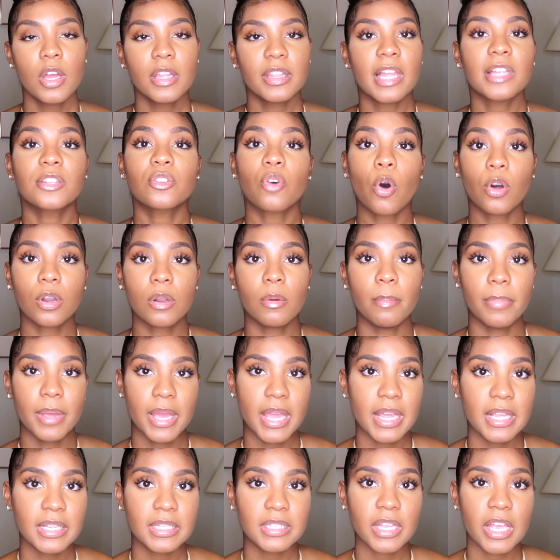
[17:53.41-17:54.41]
that's on a
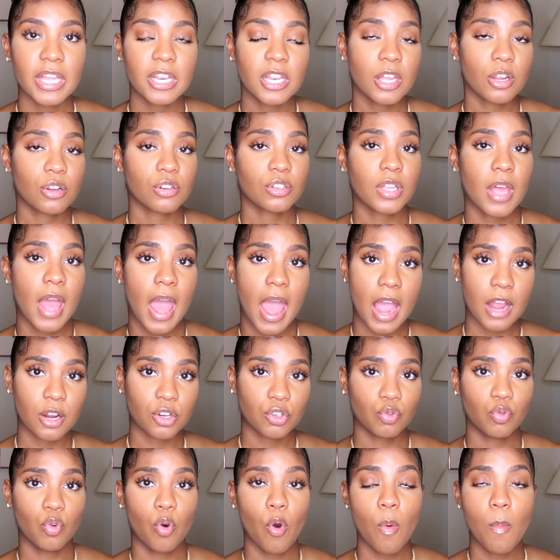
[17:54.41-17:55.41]
base and there's an
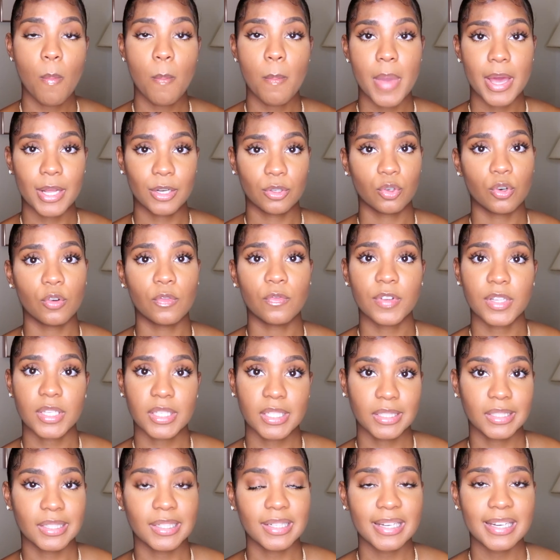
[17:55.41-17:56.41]
actual medical
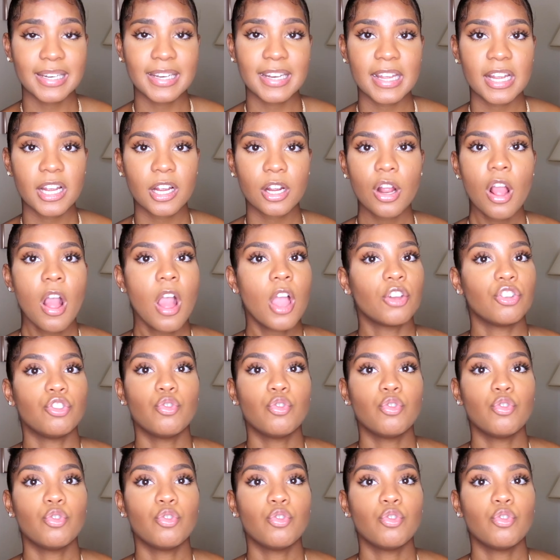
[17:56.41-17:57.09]
facility there,